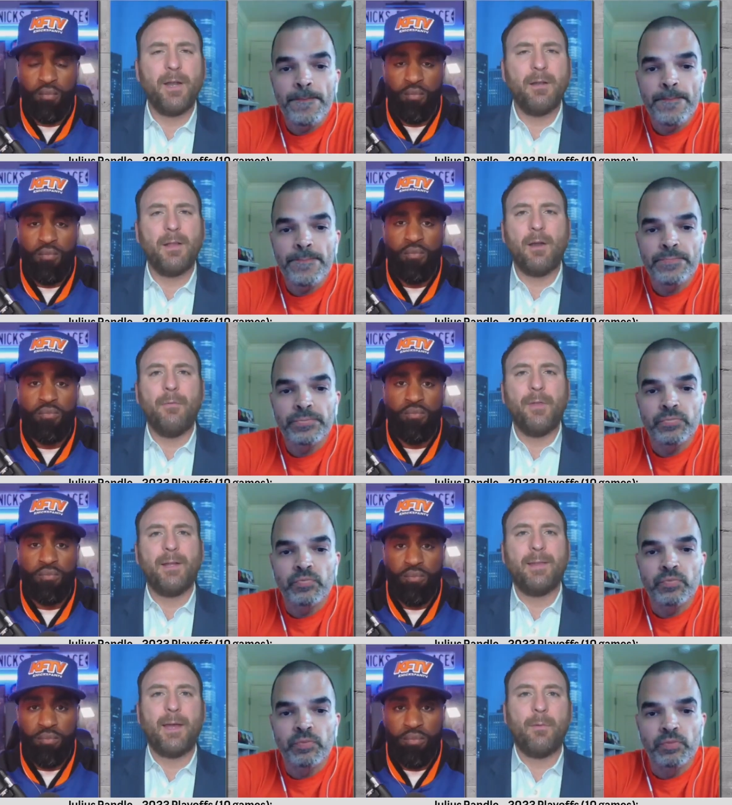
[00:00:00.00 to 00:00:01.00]
Speaker 1: Randall, I don't
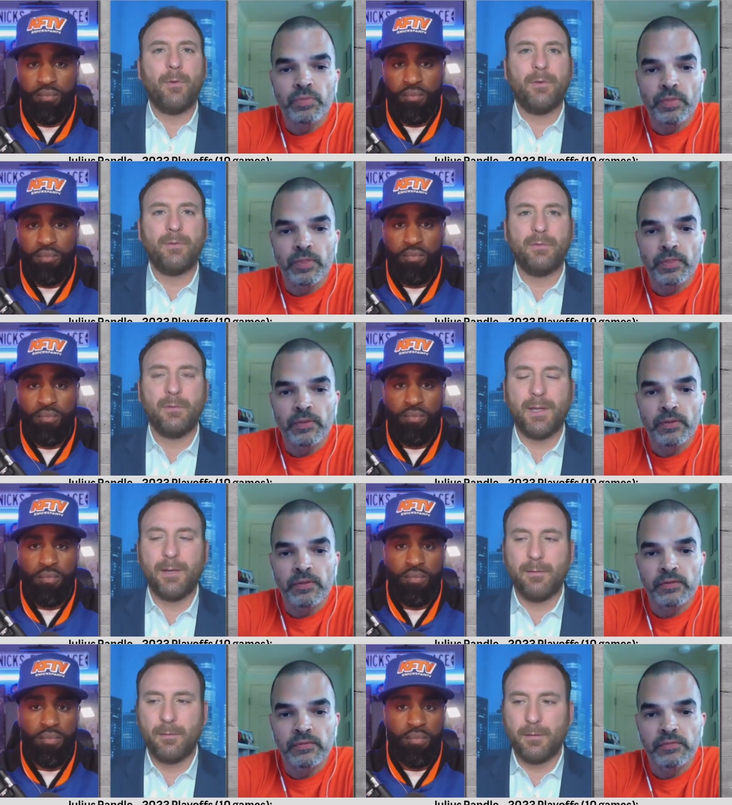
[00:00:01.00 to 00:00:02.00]
think that was like.
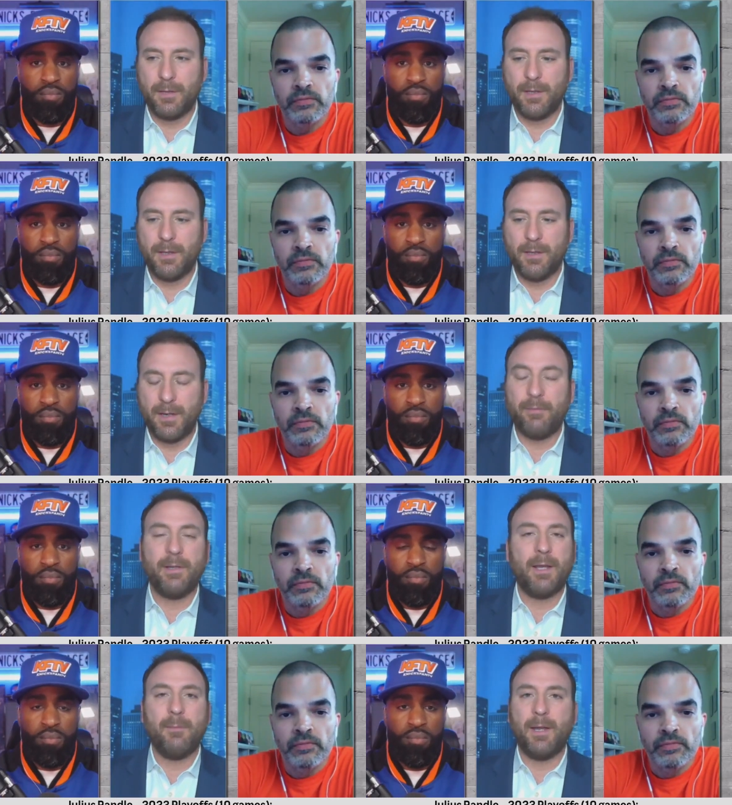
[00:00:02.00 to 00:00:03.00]
The,
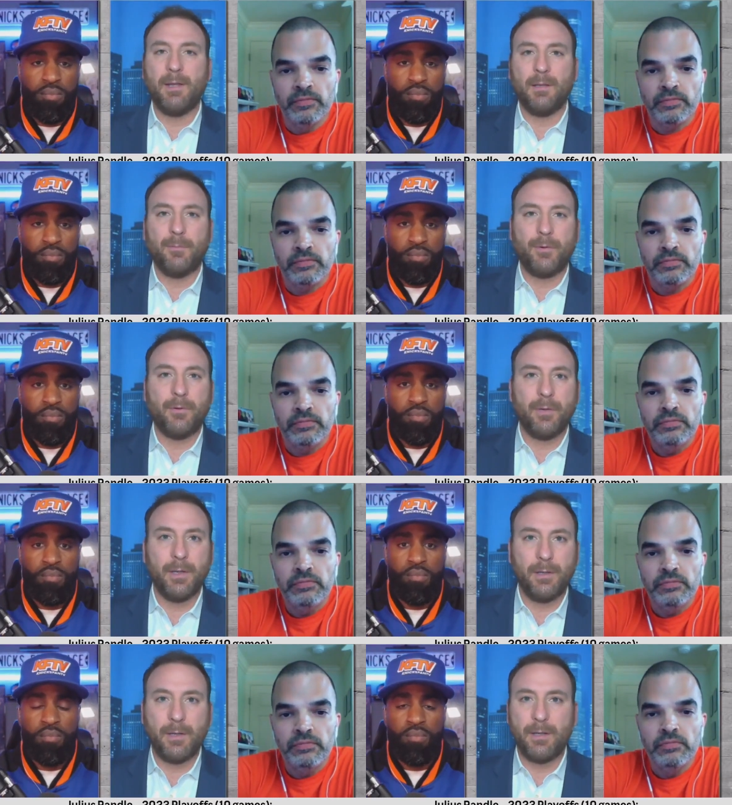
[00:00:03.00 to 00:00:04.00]
every time he got the ball,
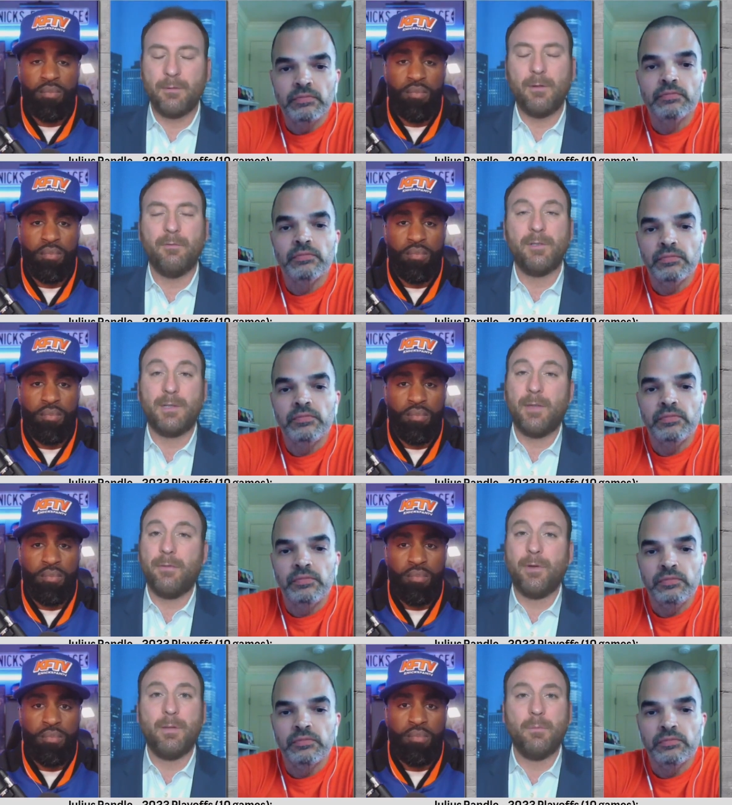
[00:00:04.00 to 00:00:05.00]
he had tunnel vision. I
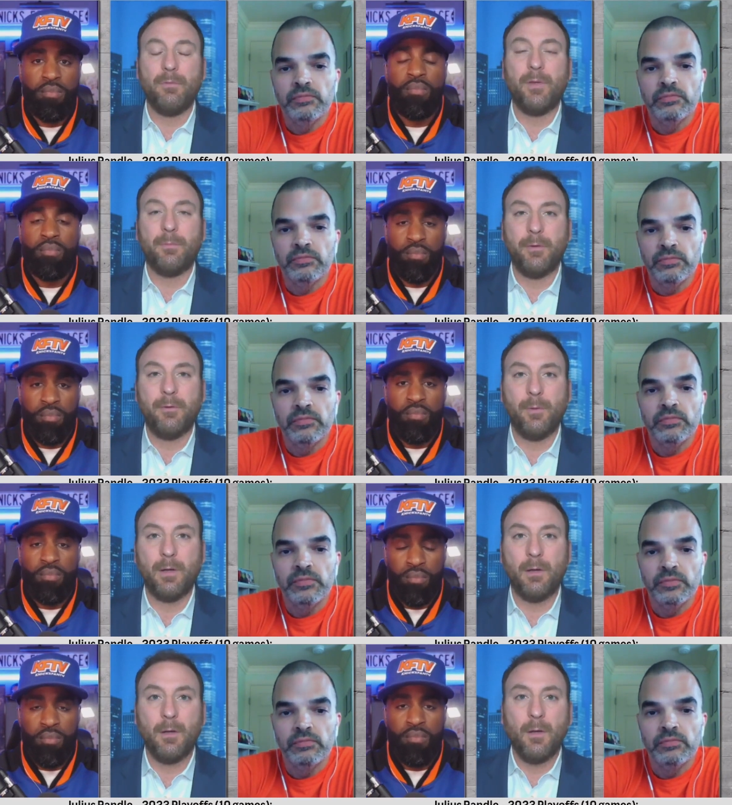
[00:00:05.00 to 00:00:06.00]
thought he moved it pretty
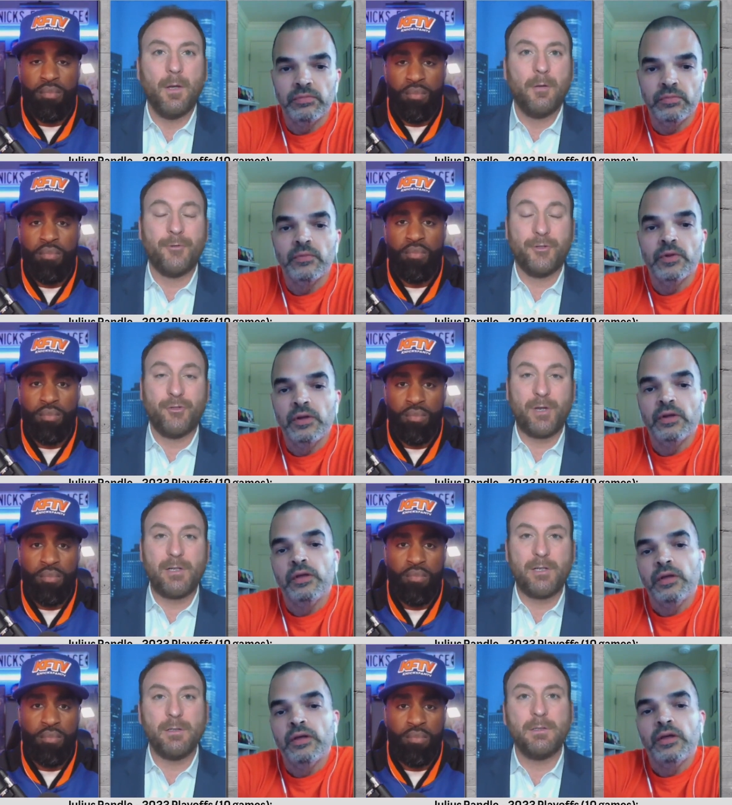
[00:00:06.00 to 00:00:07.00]
well for
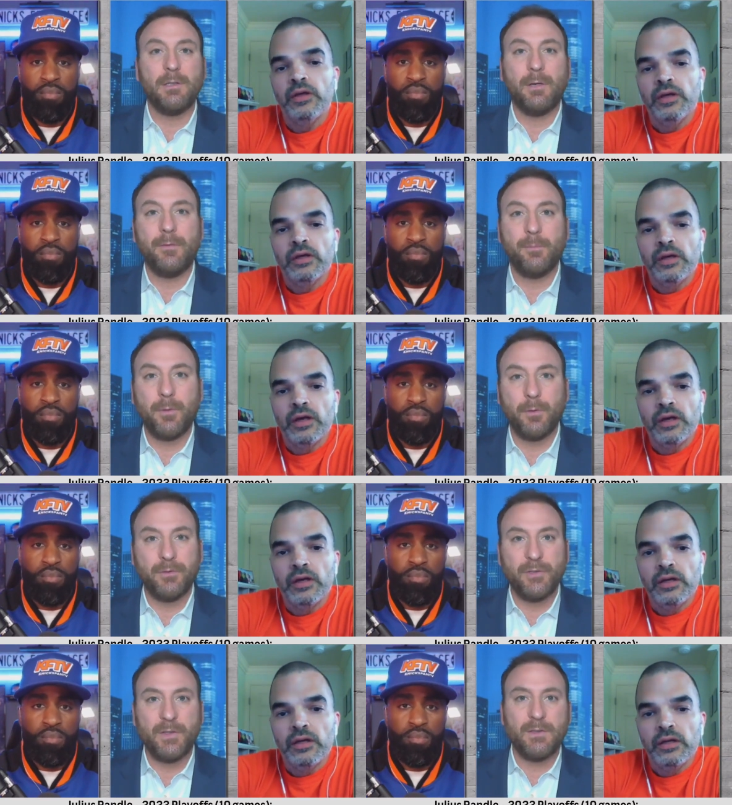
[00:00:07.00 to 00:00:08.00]
stretches of the
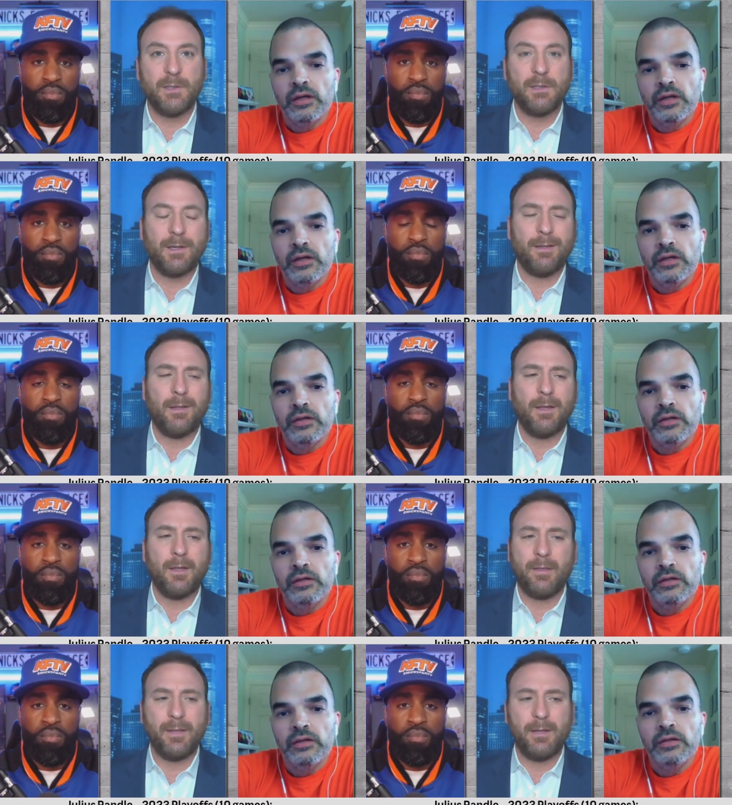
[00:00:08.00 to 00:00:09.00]
postseason. I, I
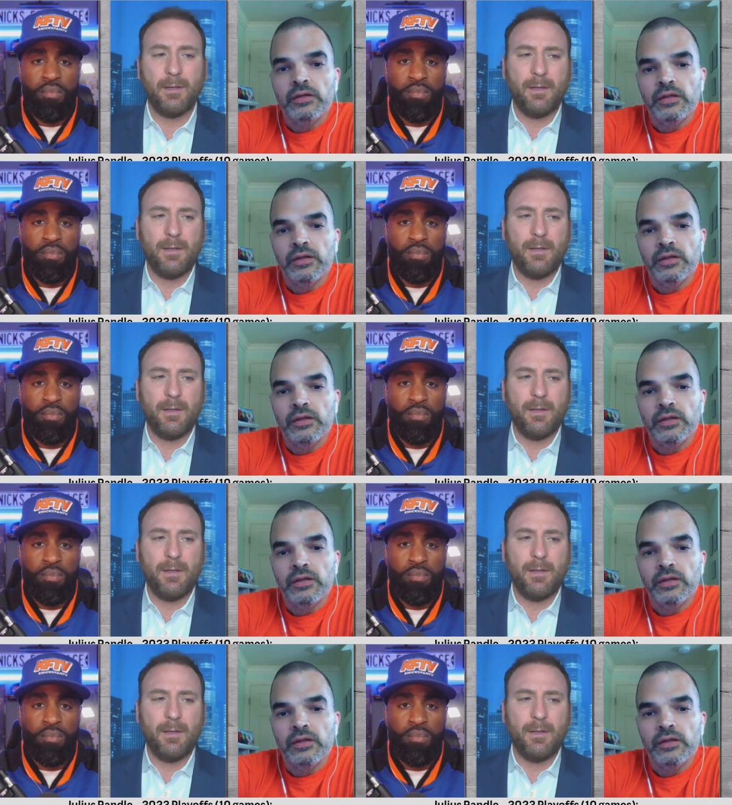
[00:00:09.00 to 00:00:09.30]
think